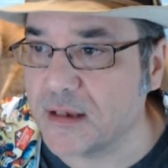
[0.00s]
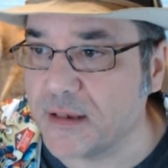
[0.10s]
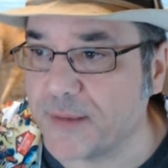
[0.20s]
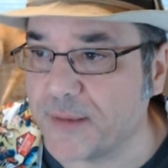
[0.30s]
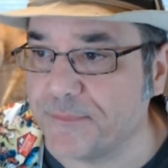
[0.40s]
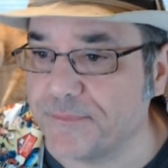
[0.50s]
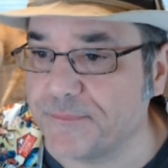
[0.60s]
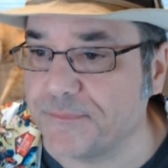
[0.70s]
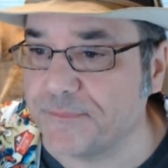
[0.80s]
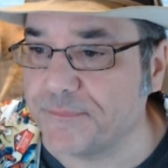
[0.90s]
Yep.
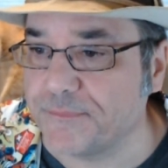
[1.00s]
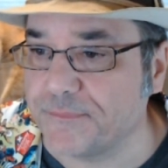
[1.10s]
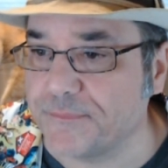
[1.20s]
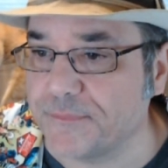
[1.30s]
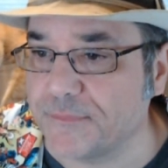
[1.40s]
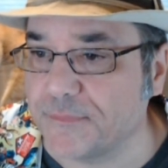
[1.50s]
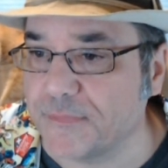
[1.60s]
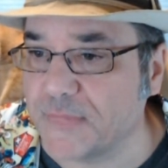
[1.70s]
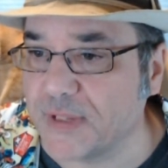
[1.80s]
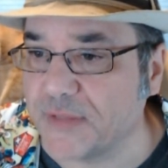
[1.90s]

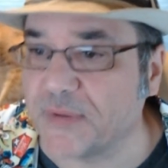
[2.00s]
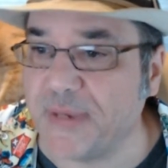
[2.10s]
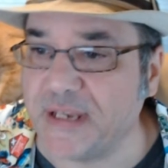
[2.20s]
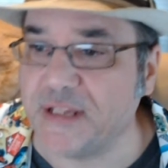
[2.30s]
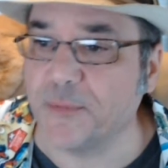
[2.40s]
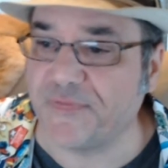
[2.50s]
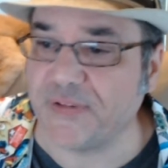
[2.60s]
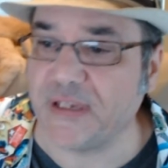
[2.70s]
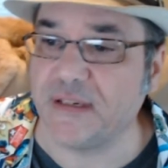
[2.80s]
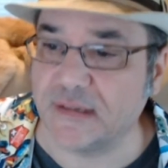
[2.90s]
It's a medium
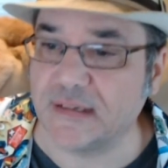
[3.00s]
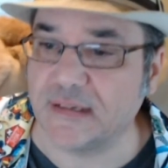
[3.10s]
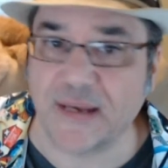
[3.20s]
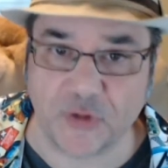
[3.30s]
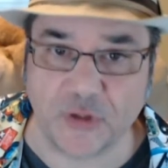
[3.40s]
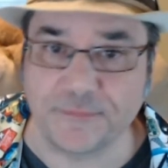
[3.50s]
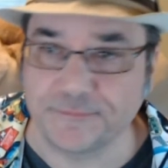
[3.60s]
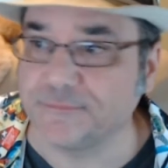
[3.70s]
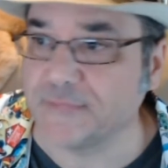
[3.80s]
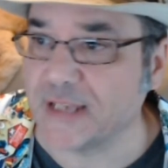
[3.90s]
fiend devil.
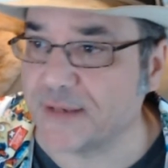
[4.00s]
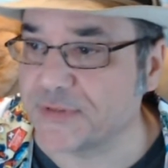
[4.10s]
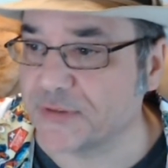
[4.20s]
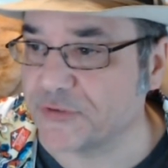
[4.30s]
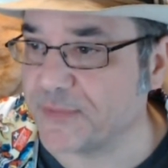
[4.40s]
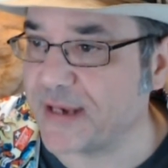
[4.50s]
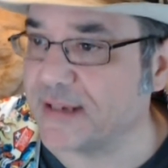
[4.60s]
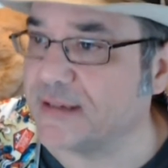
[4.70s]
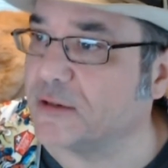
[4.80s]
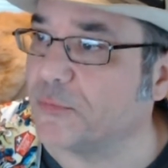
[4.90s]
Yeah, so she made a
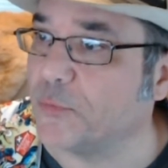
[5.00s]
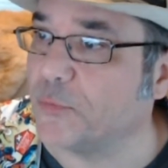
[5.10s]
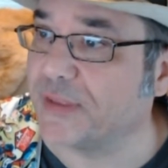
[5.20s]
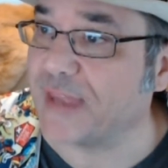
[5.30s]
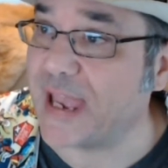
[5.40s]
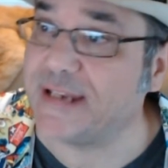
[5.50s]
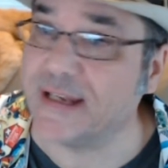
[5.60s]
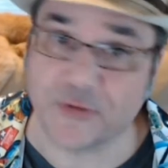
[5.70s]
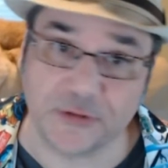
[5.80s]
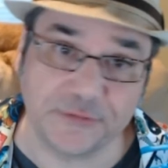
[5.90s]
deal with a
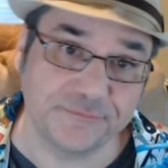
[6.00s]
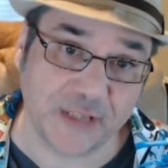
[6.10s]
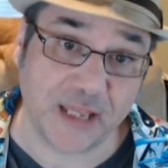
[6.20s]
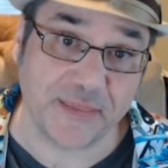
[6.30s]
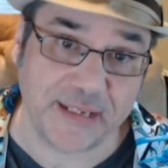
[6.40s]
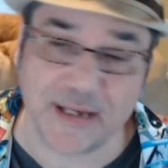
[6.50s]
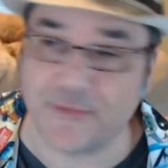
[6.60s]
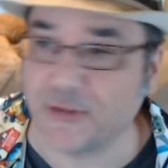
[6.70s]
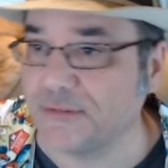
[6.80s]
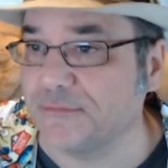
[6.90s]
devil, not the
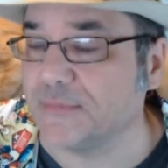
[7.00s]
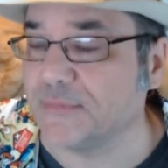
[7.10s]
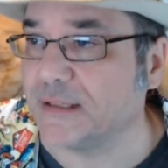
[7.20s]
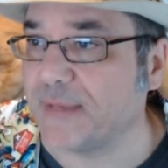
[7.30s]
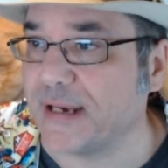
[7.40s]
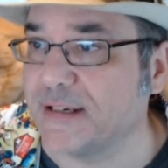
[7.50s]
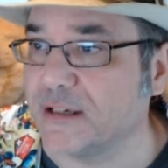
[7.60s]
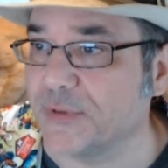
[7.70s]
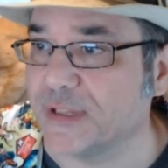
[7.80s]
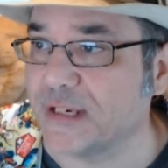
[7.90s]
devil, but made a
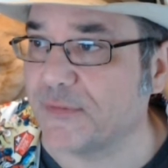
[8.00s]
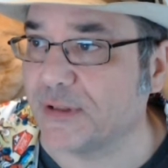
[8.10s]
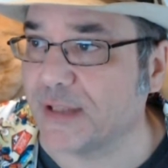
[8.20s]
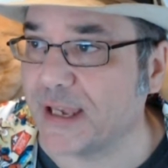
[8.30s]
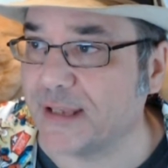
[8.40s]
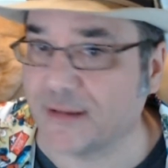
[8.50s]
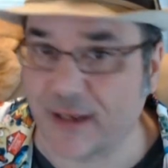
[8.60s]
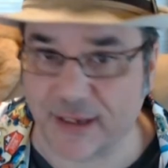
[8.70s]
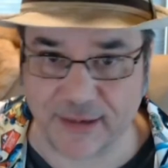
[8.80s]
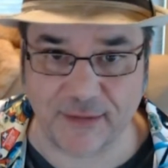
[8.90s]
deal with the devil, and
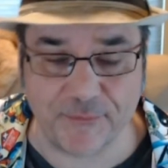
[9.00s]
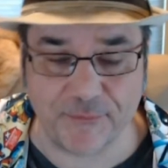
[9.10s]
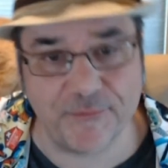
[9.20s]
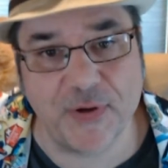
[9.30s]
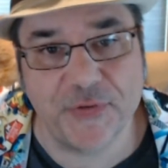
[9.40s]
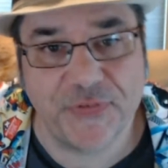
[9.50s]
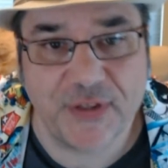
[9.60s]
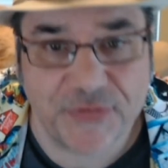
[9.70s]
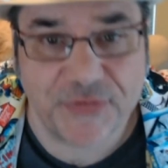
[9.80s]
like most such